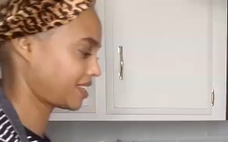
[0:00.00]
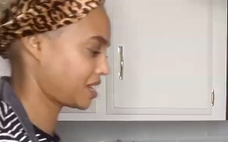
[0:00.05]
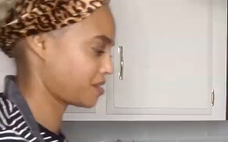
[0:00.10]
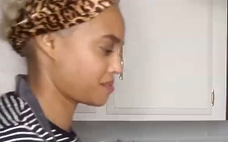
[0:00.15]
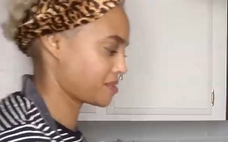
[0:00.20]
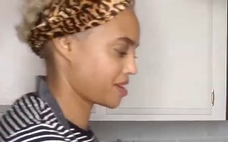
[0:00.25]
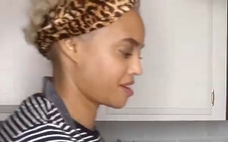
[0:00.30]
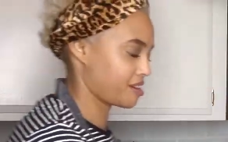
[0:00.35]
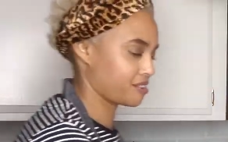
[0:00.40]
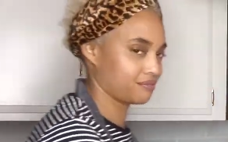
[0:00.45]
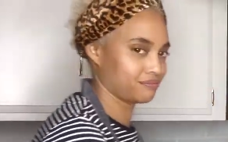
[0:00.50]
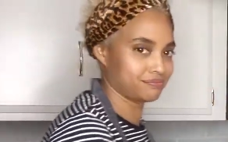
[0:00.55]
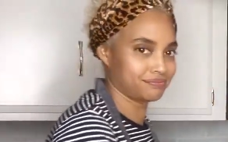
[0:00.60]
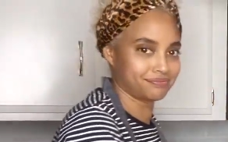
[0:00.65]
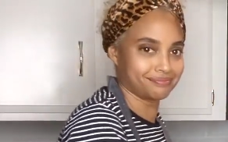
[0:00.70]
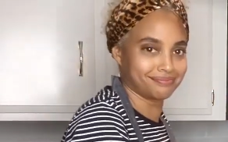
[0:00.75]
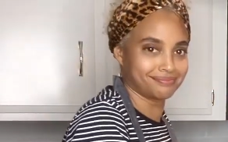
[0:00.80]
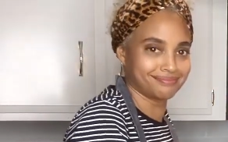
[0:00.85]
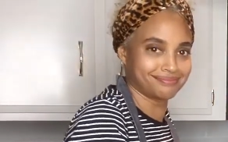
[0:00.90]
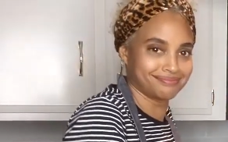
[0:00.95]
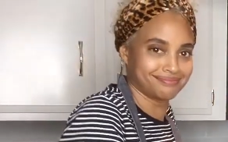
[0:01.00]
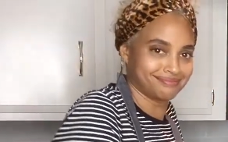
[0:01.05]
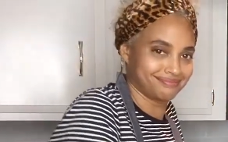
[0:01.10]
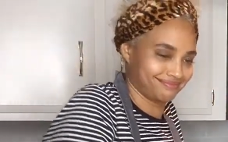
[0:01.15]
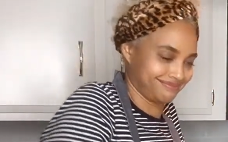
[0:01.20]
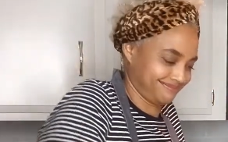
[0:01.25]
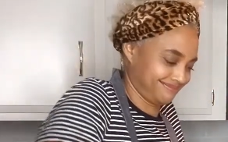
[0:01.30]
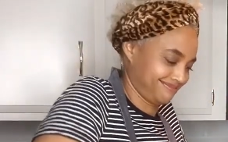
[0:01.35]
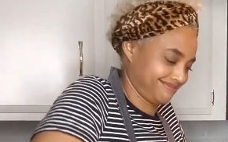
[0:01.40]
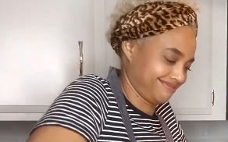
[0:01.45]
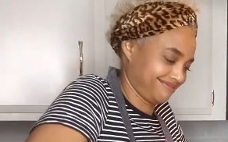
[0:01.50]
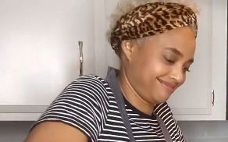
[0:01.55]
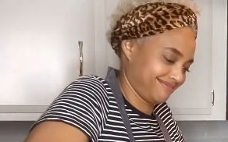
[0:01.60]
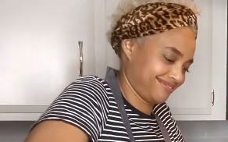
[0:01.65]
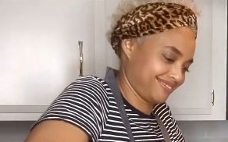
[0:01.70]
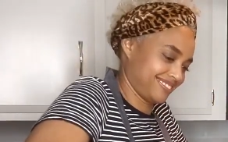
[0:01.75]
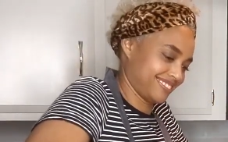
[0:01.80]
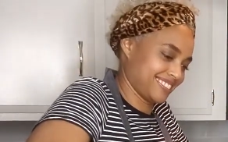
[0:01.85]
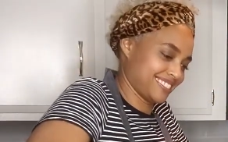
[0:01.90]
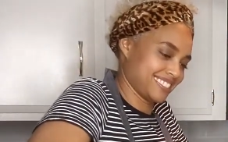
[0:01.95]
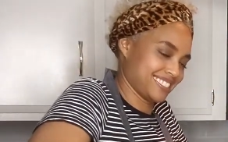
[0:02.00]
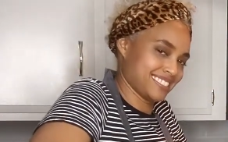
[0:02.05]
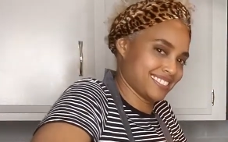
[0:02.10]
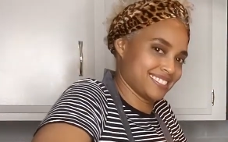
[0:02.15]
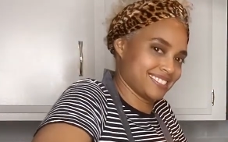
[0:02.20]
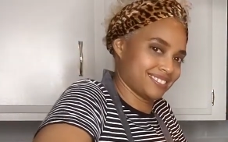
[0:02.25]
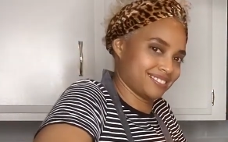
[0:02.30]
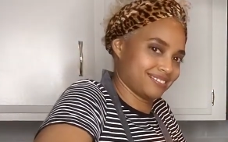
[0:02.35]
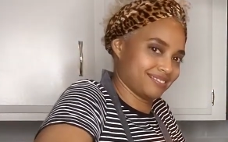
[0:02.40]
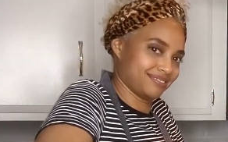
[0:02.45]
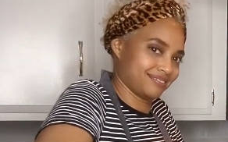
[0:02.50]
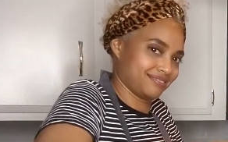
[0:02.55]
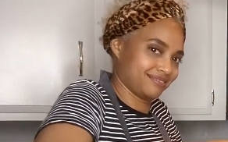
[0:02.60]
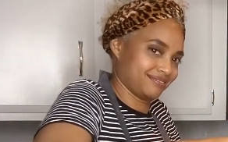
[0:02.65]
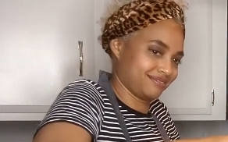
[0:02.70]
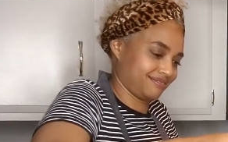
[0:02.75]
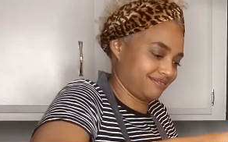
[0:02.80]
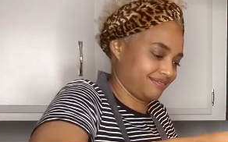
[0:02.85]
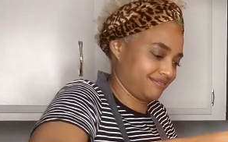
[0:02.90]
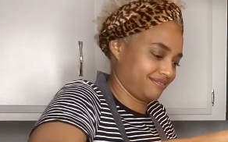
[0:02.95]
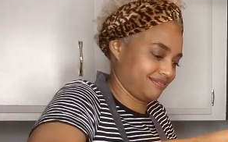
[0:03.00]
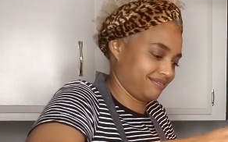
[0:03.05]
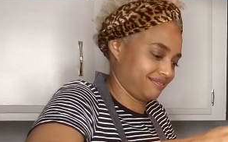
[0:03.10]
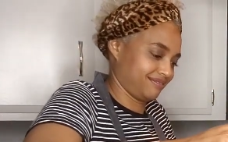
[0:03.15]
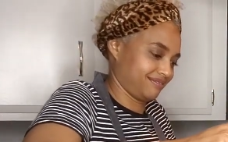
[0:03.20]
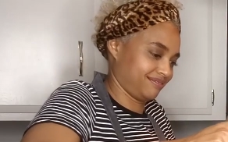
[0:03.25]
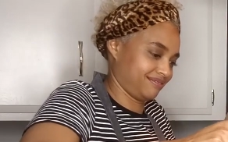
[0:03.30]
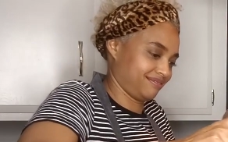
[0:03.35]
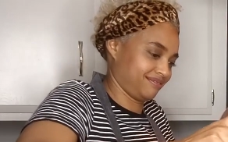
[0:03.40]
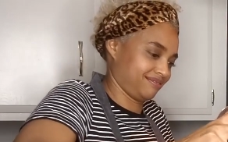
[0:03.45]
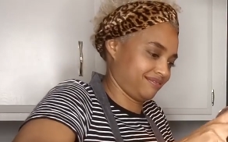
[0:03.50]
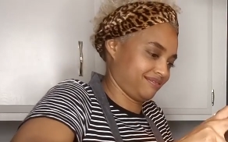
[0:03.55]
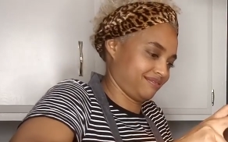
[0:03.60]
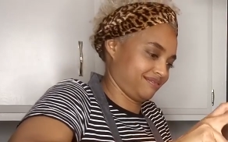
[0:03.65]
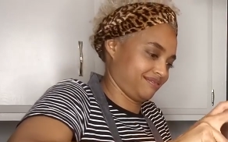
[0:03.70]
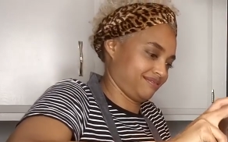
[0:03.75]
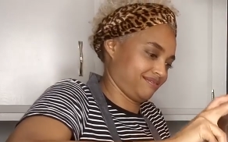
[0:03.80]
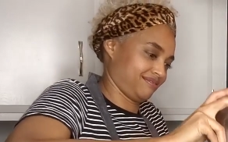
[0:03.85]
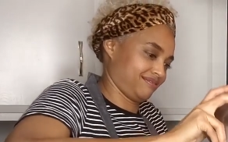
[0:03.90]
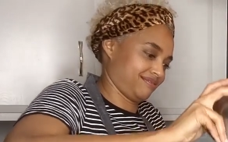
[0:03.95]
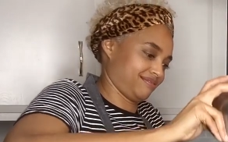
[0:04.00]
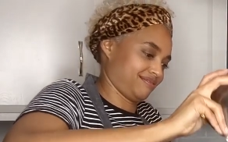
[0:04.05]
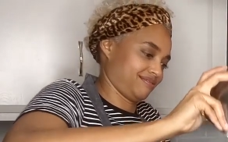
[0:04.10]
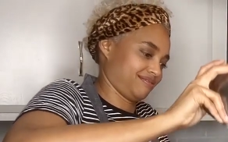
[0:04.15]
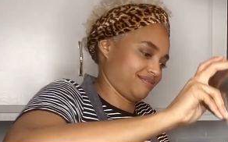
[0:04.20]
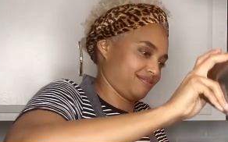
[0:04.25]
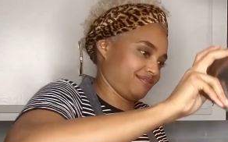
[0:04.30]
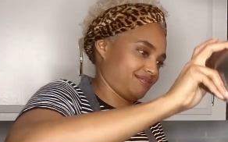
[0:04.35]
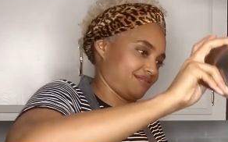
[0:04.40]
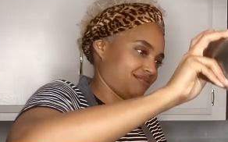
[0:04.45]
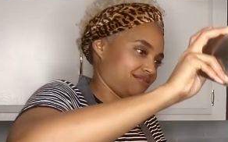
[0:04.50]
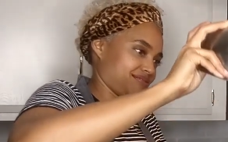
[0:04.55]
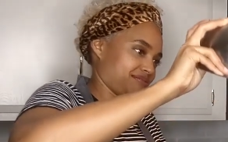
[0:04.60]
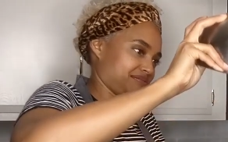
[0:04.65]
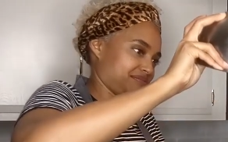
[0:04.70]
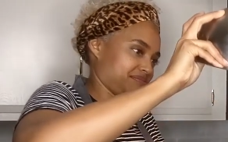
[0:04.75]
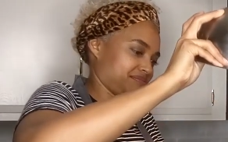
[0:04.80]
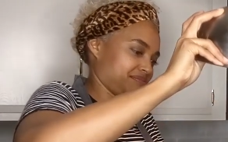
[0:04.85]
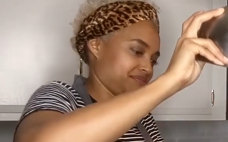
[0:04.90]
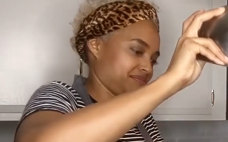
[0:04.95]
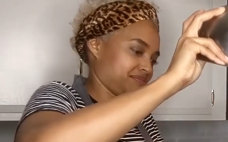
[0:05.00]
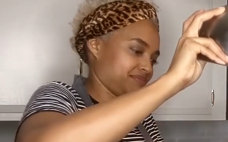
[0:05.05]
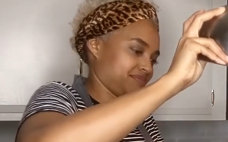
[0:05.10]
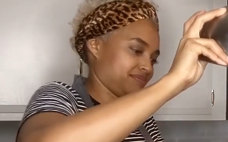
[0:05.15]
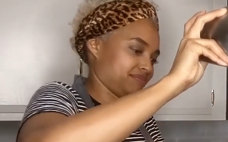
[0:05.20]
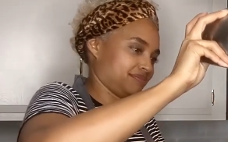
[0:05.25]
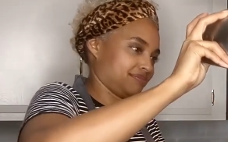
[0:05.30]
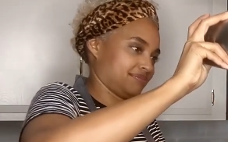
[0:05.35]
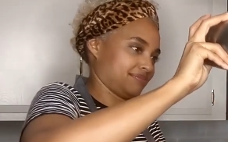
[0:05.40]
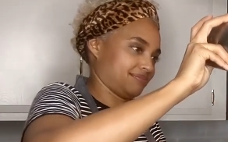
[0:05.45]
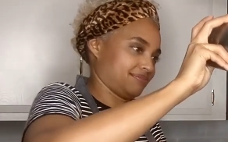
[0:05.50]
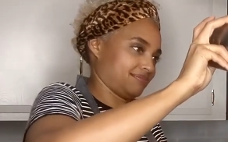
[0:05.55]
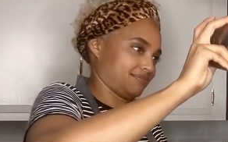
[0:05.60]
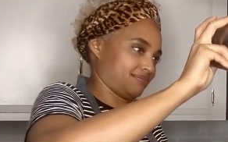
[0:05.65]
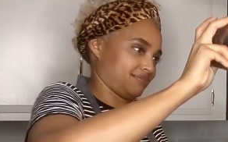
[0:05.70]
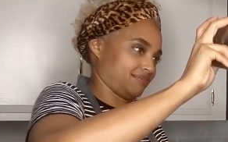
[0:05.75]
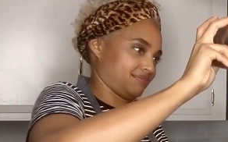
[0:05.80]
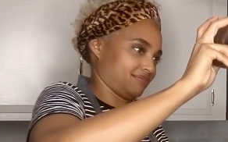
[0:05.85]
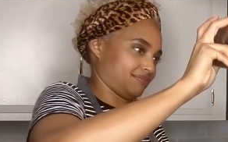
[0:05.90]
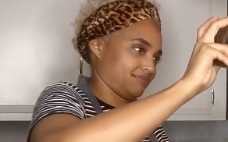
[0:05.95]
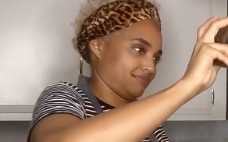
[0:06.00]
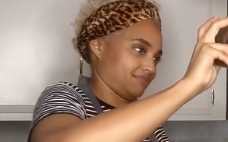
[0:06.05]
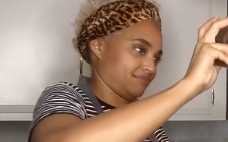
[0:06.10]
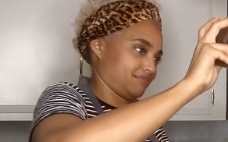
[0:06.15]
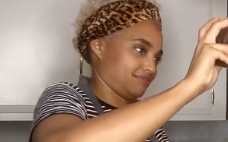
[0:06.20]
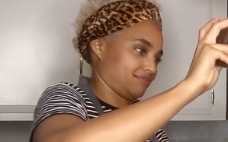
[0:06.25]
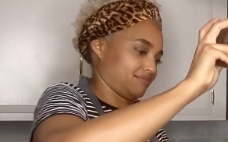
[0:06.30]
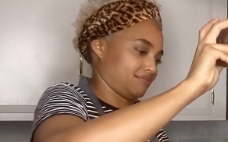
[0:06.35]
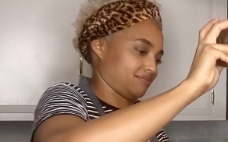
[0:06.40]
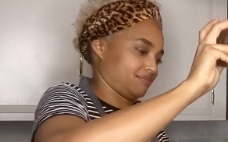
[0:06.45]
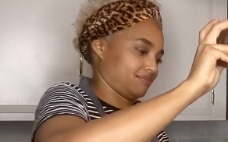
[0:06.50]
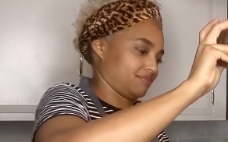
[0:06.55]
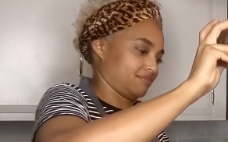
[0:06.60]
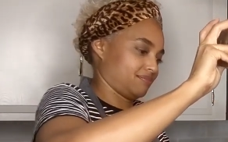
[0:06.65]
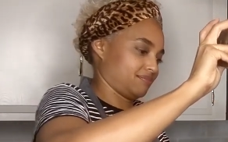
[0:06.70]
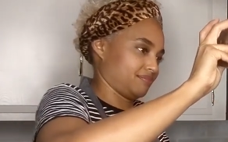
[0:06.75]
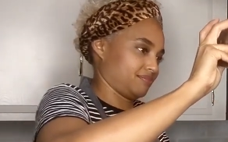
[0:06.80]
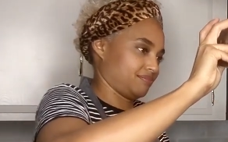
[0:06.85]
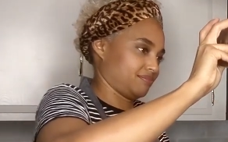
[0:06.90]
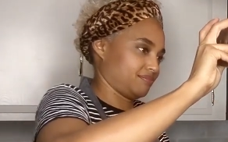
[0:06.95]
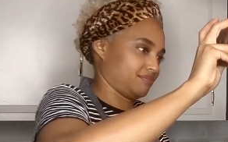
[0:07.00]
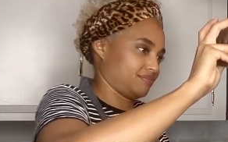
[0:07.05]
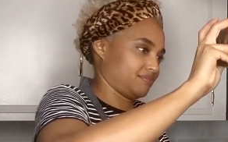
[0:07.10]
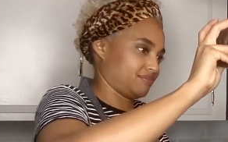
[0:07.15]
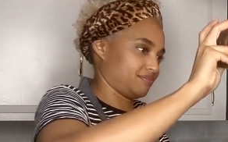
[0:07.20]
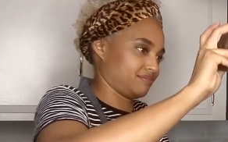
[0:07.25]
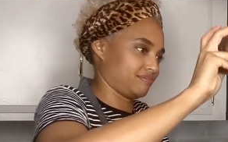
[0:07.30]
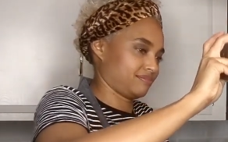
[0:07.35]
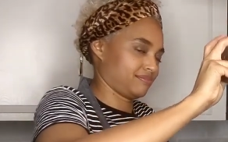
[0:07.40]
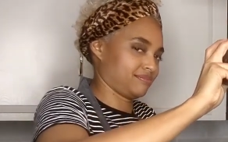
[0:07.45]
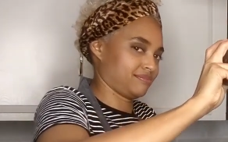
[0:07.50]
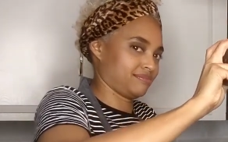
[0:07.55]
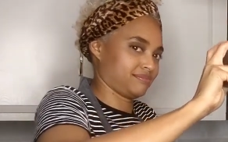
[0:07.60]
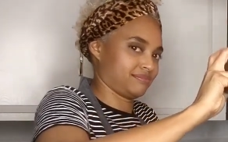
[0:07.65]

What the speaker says: No one is speaking in this clip.